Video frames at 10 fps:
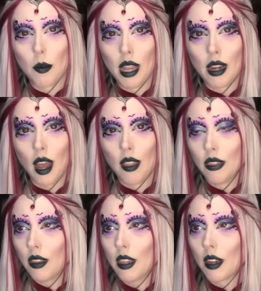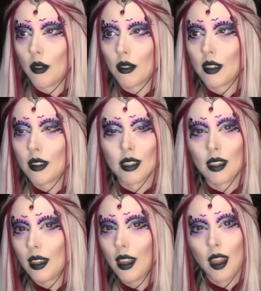women. And, you know,
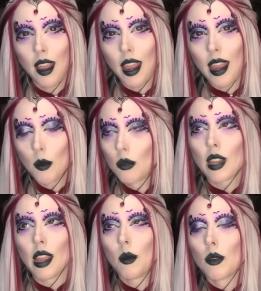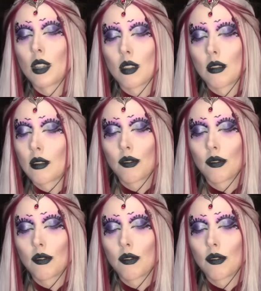it was